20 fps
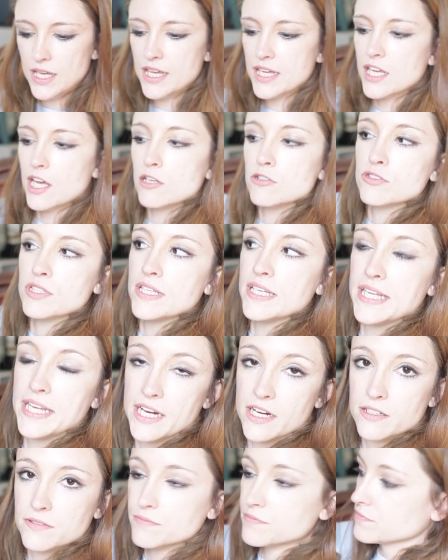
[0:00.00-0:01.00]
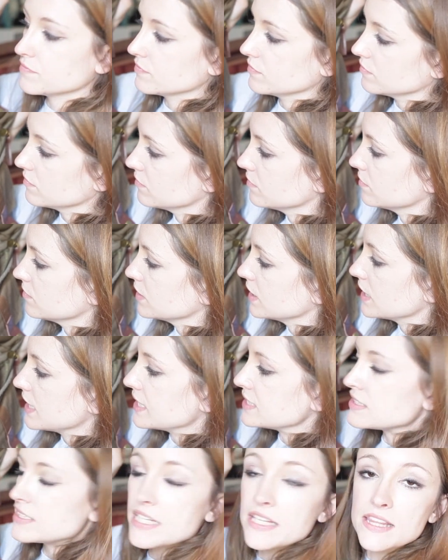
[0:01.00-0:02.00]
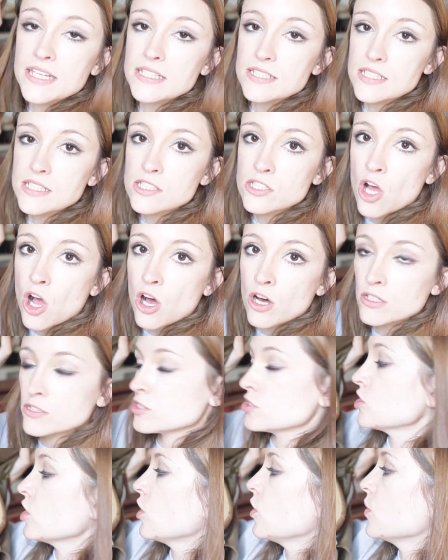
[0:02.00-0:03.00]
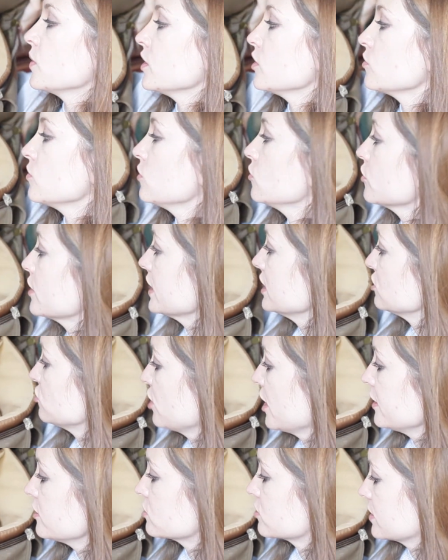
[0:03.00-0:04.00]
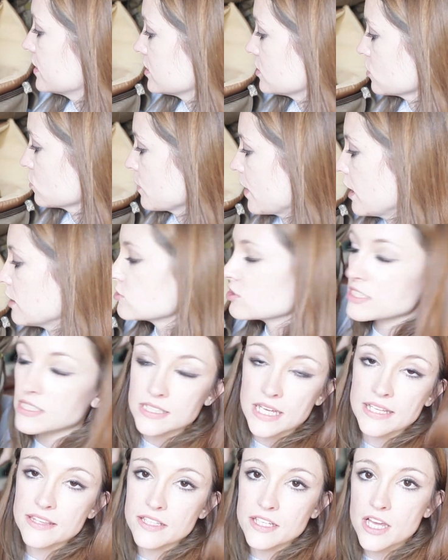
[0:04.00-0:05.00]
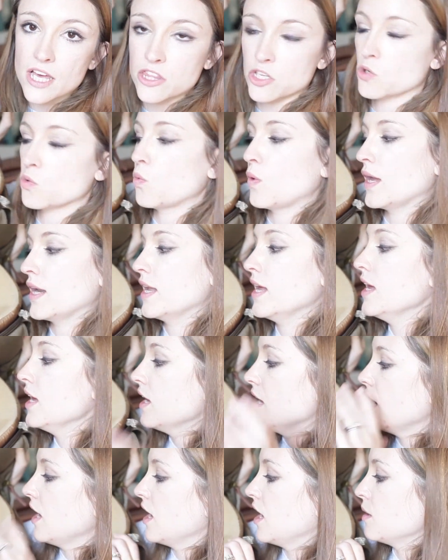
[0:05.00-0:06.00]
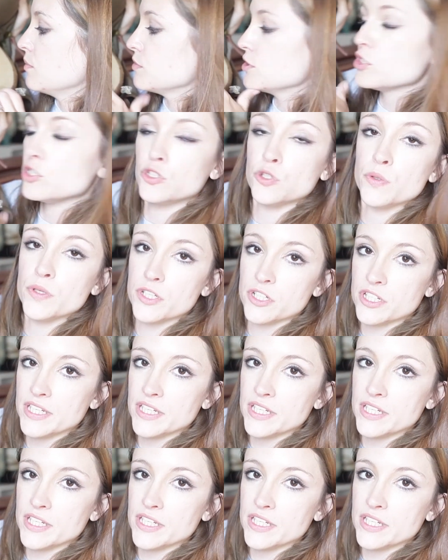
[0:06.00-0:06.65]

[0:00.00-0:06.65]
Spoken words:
it goes in here. And see, this is also, you can change this around just like the other one to suit your